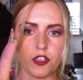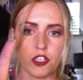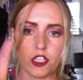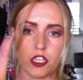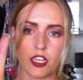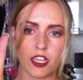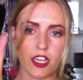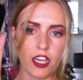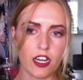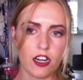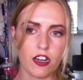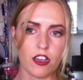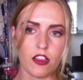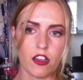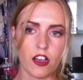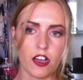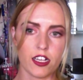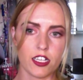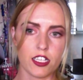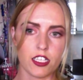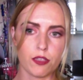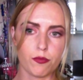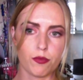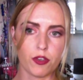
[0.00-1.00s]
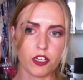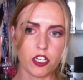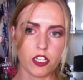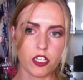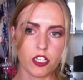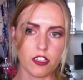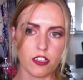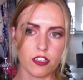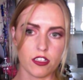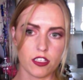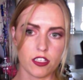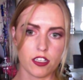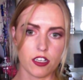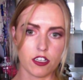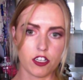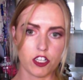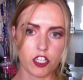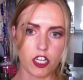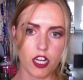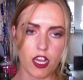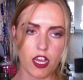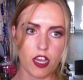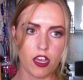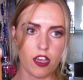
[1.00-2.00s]
which again I like, especially at
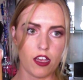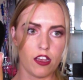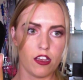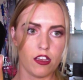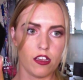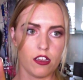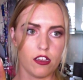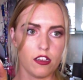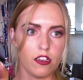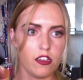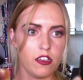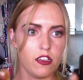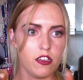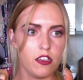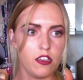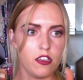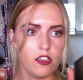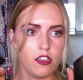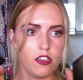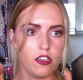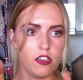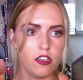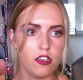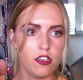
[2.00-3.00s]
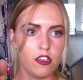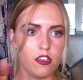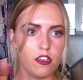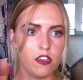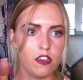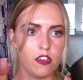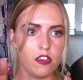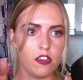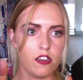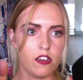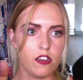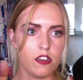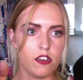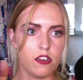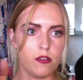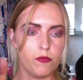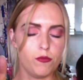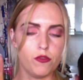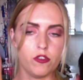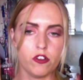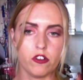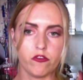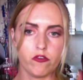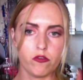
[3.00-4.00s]
such a
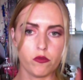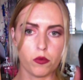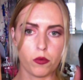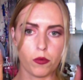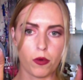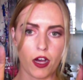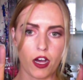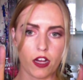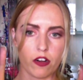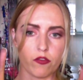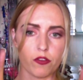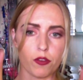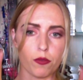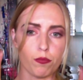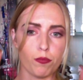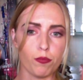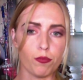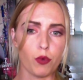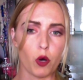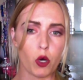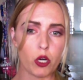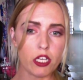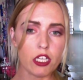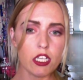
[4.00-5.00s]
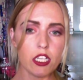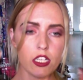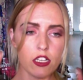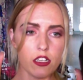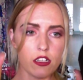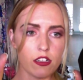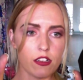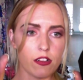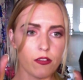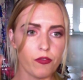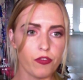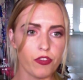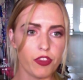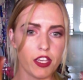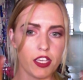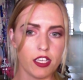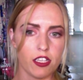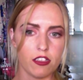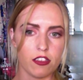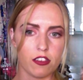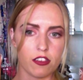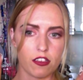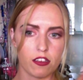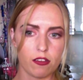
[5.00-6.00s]
maneuverable part of the body.
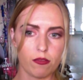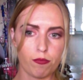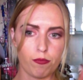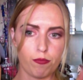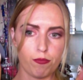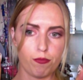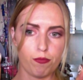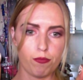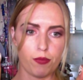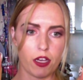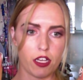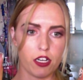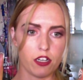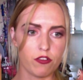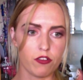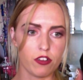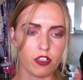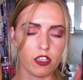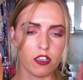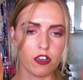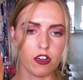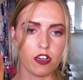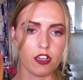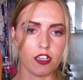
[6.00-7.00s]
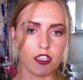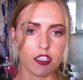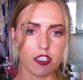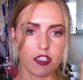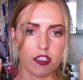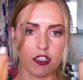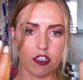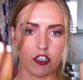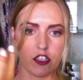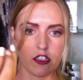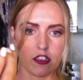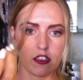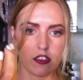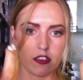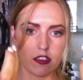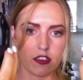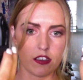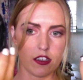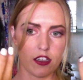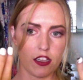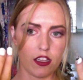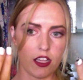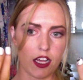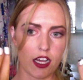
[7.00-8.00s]
These bend really nice. They're
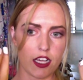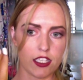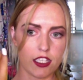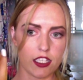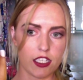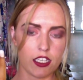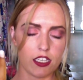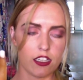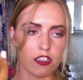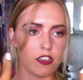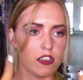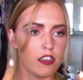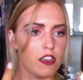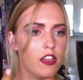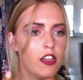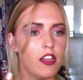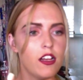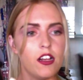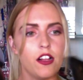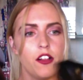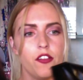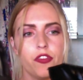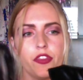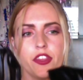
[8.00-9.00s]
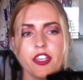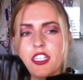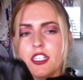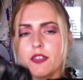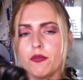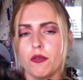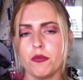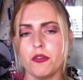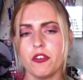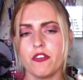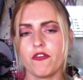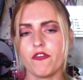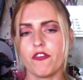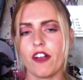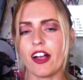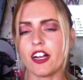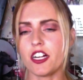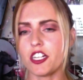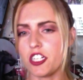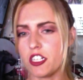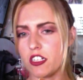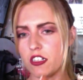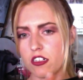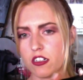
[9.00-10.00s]
just elastic. These are probably a
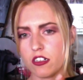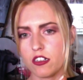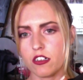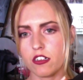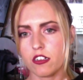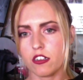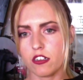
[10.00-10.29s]
fraction